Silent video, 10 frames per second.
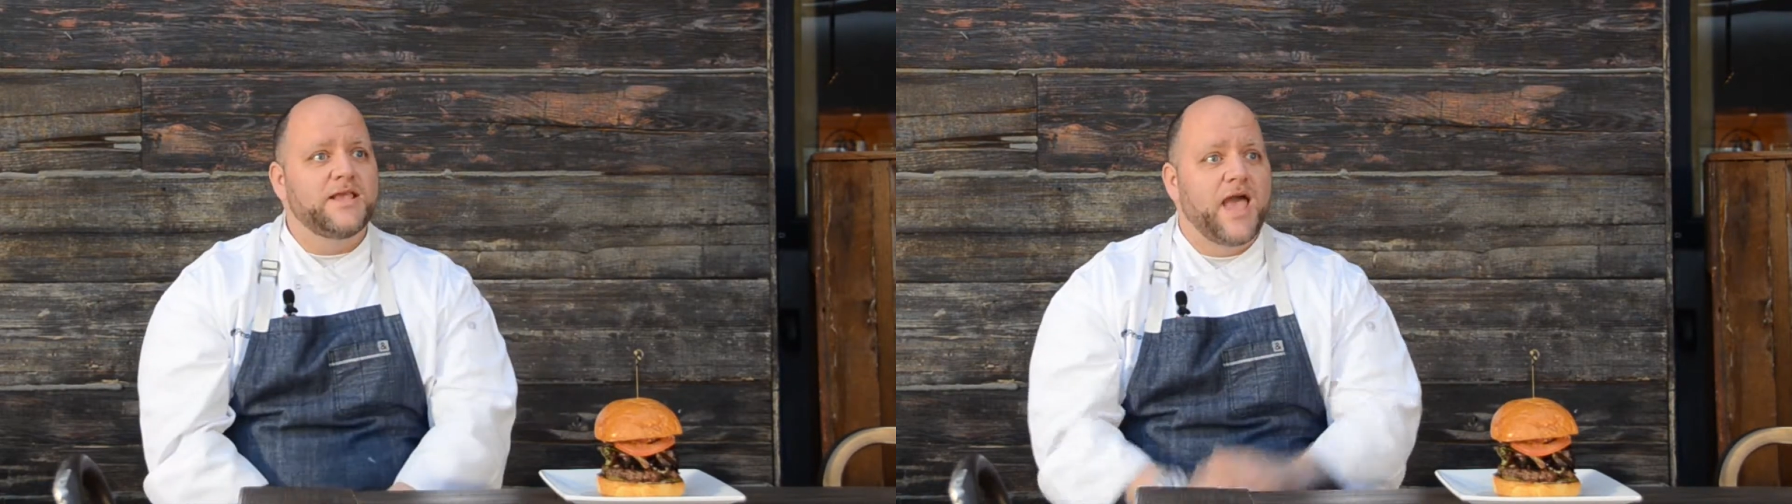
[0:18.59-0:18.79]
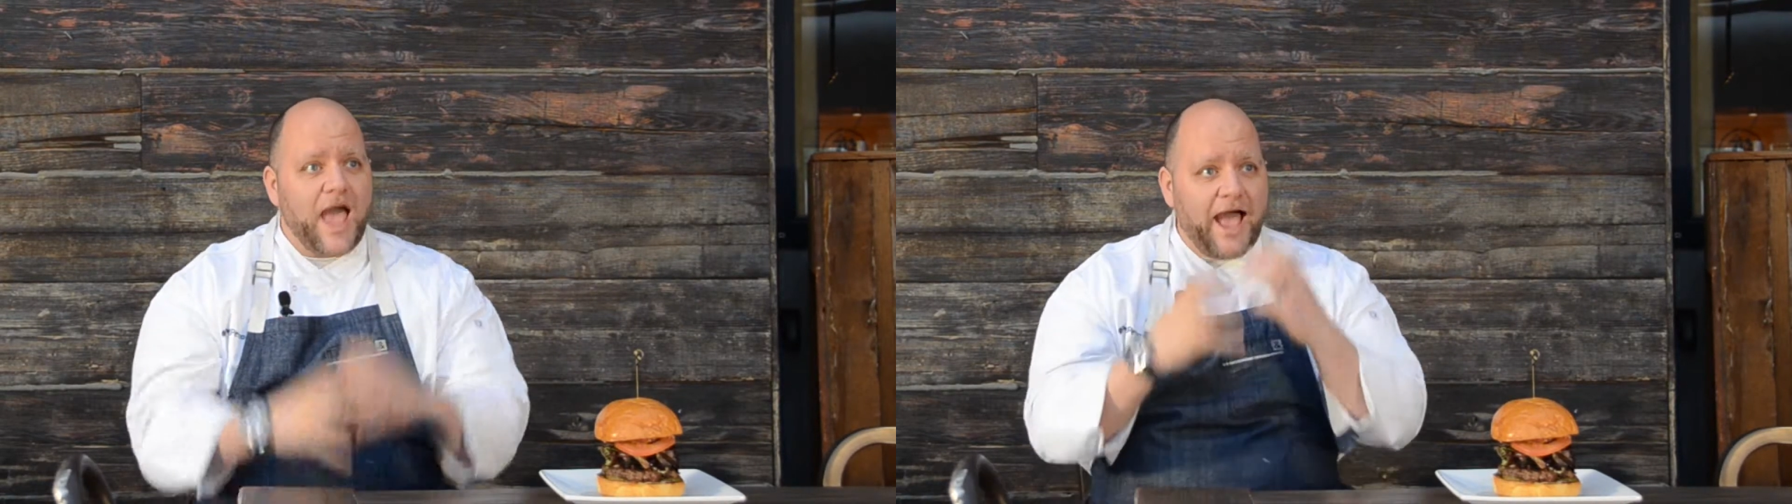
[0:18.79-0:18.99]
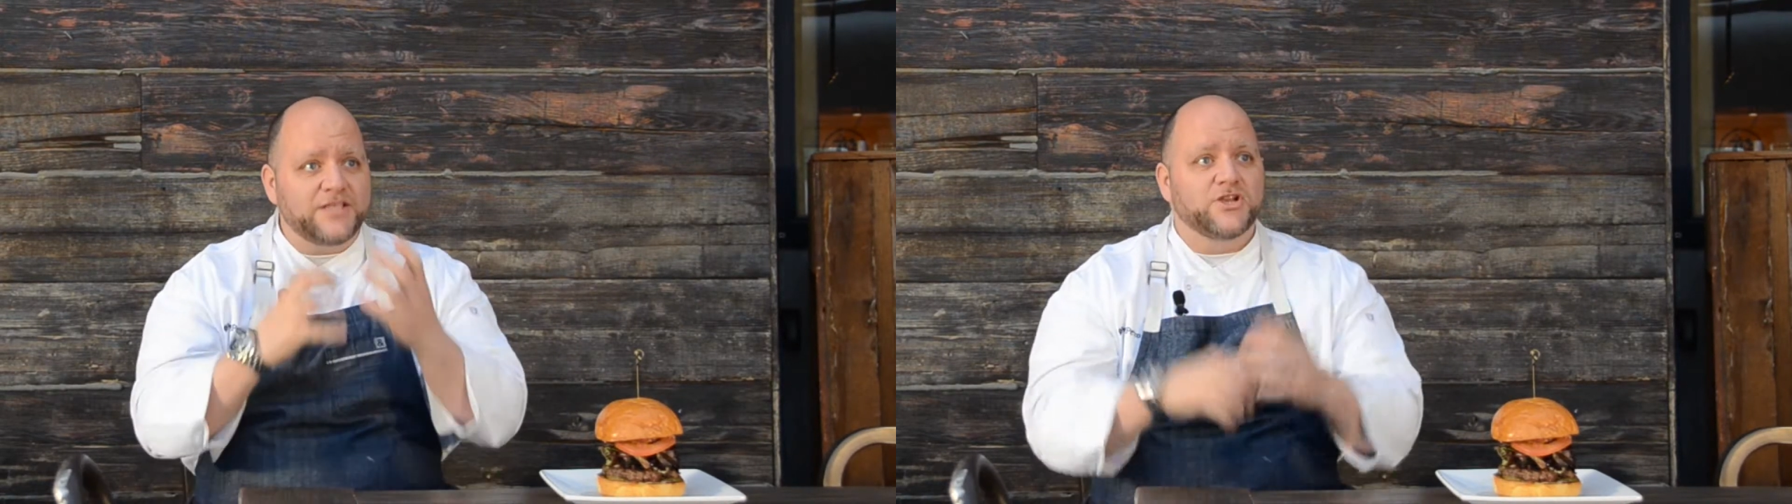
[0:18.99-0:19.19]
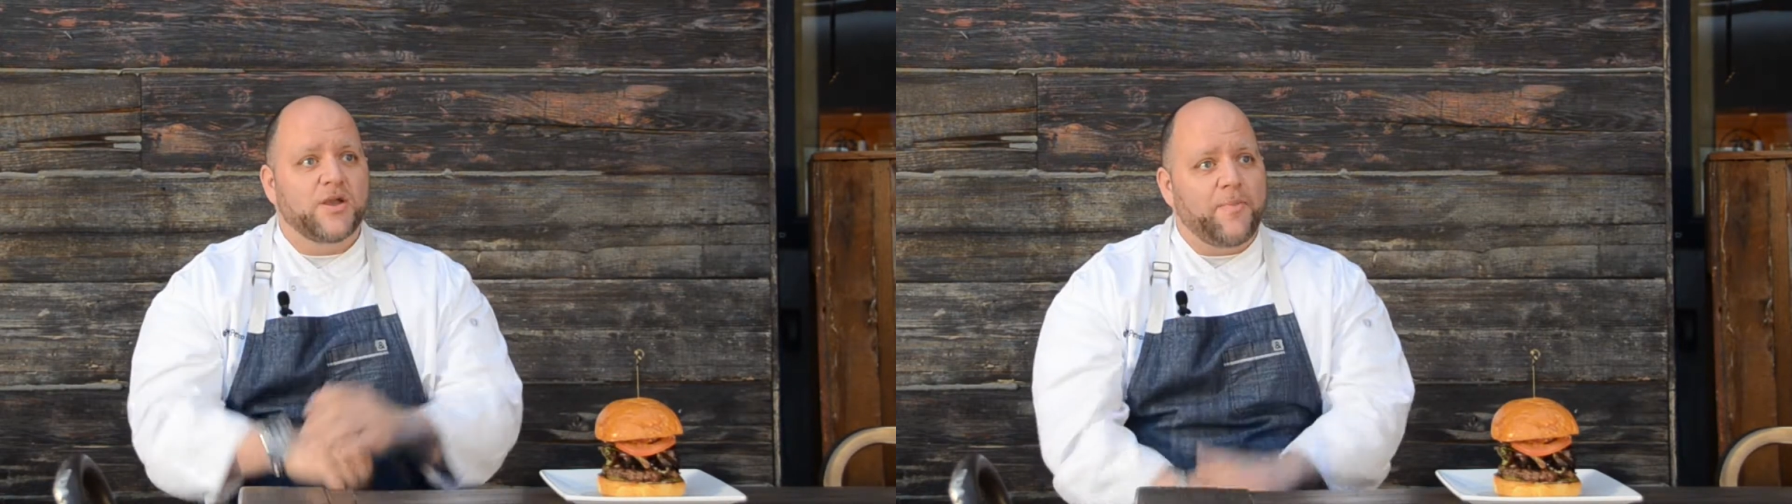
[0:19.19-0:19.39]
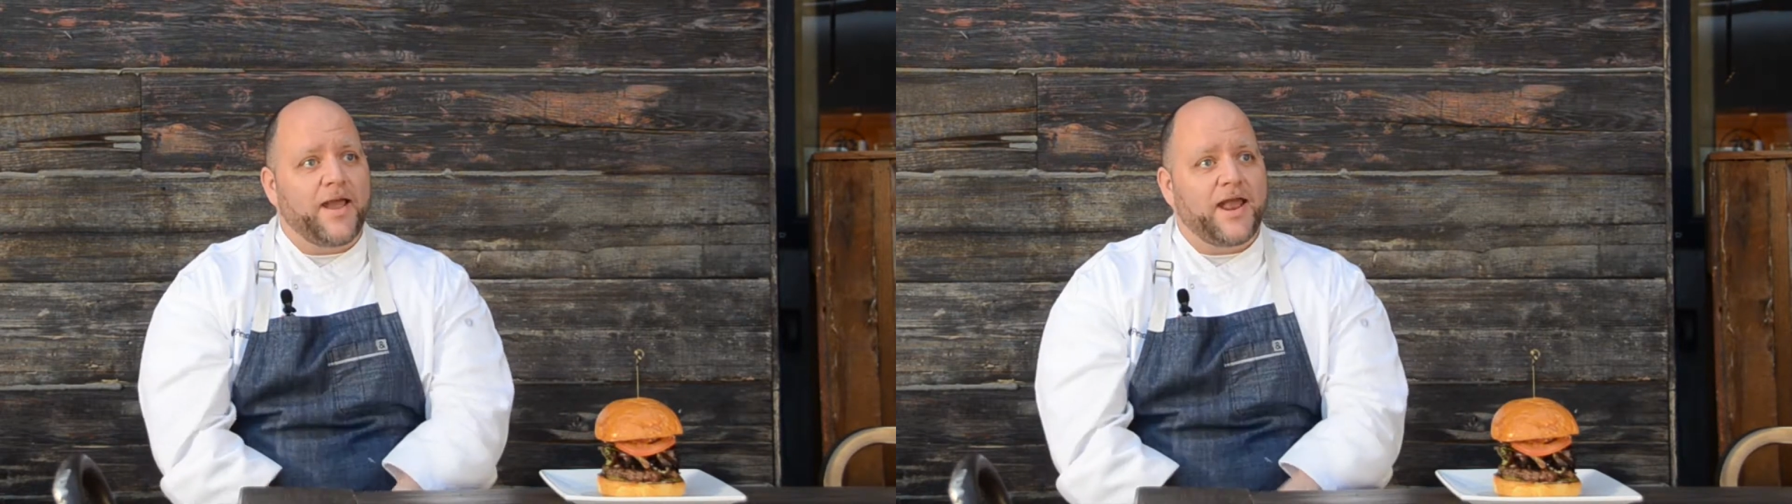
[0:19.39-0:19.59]
I took
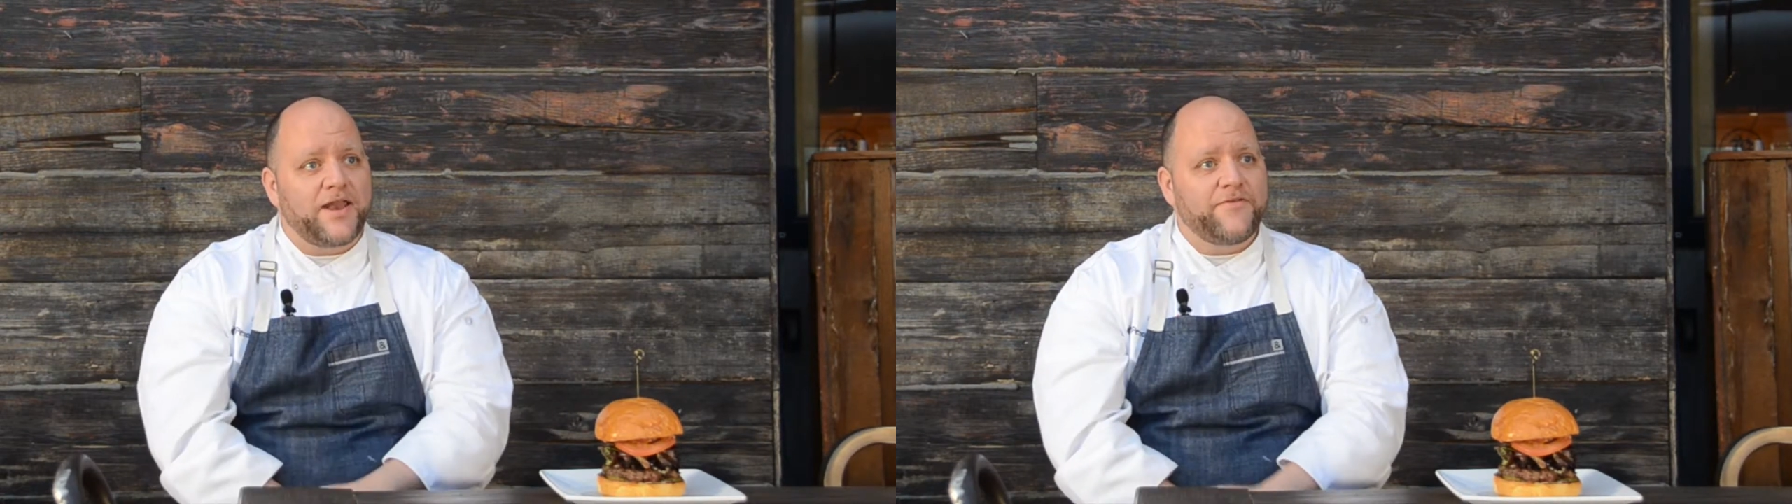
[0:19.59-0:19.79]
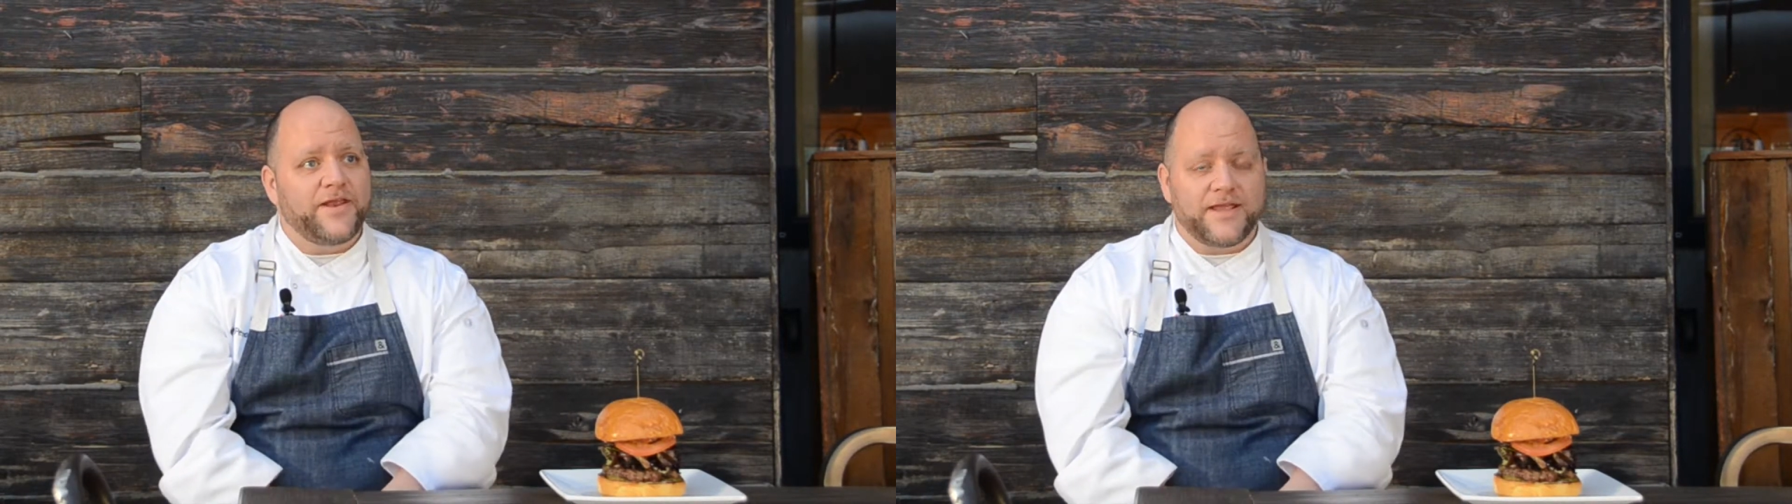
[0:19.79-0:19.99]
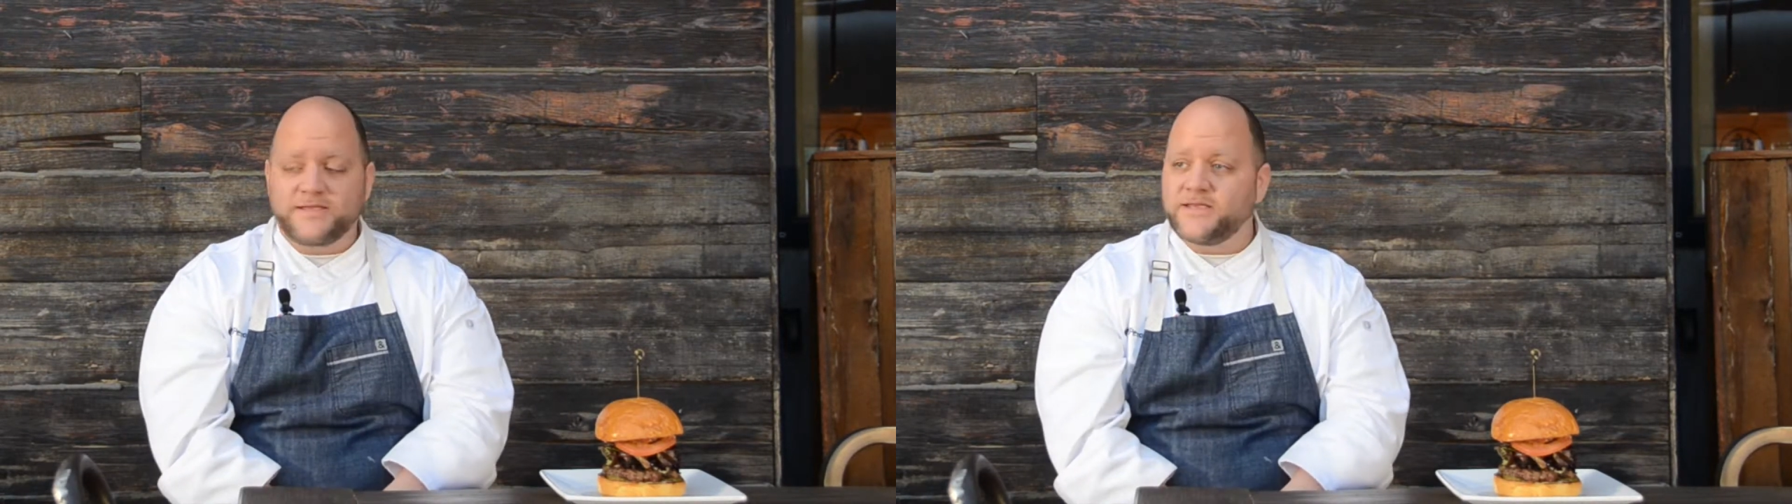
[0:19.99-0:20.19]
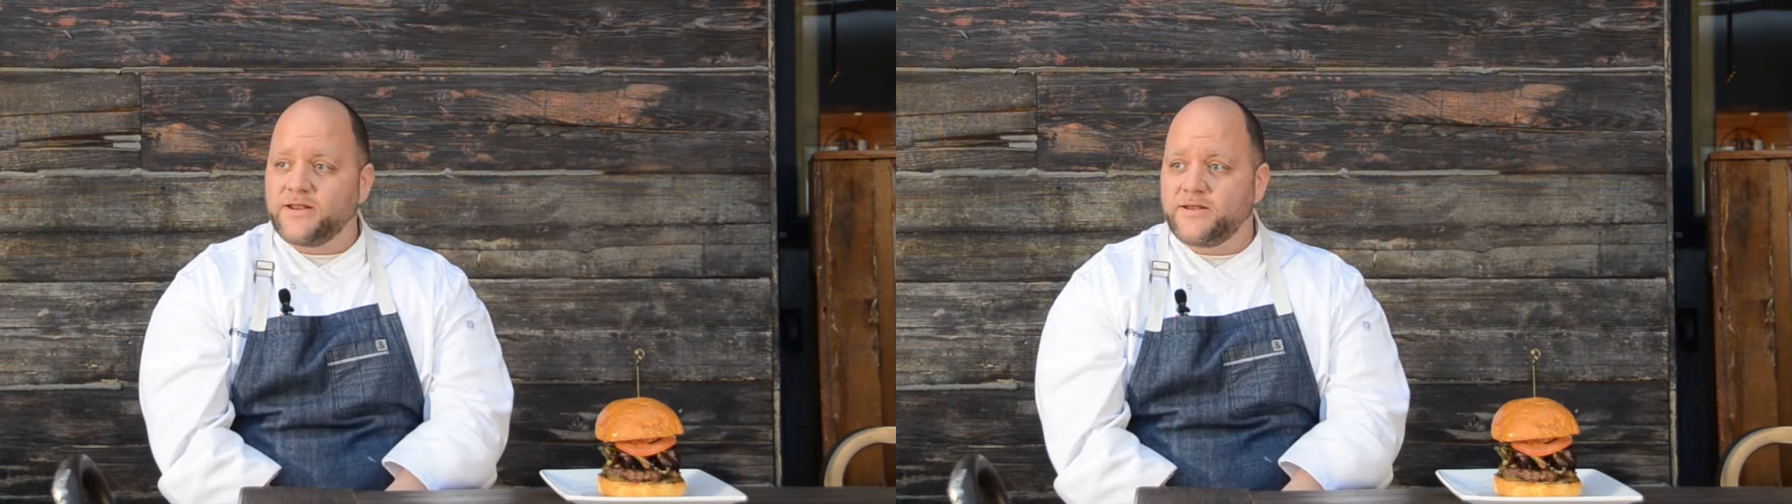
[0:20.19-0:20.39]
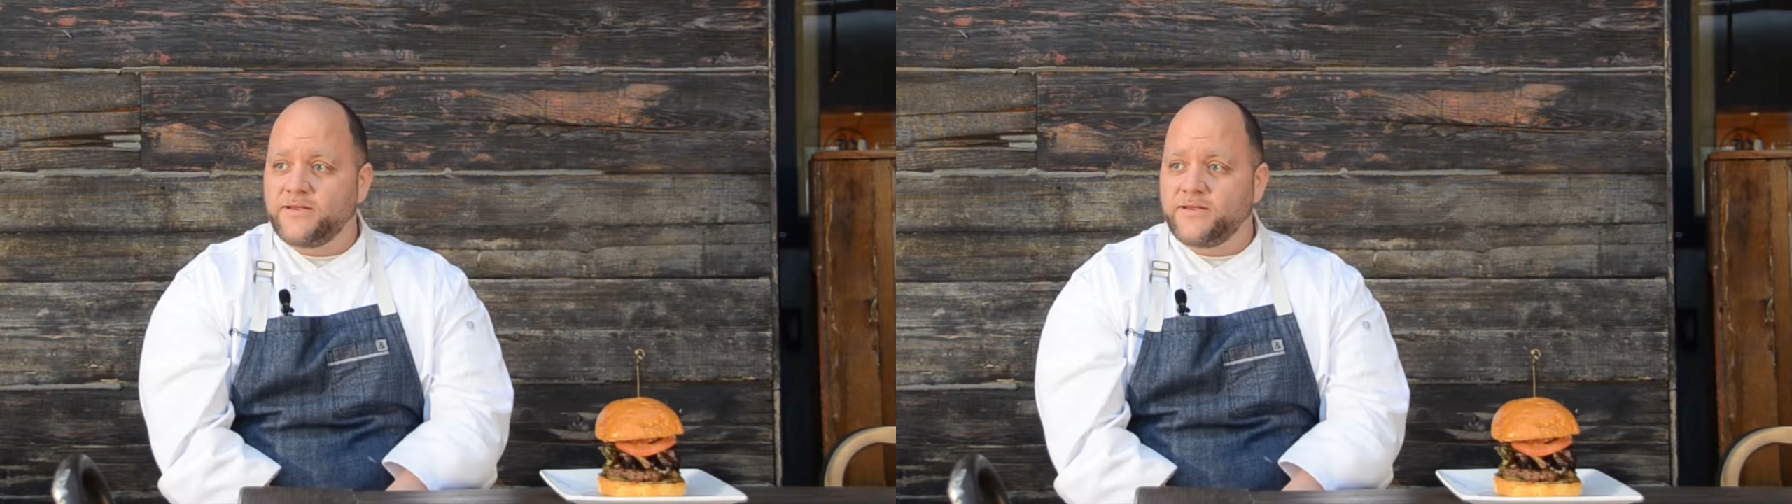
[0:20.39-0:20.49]
a bite out of it and I said,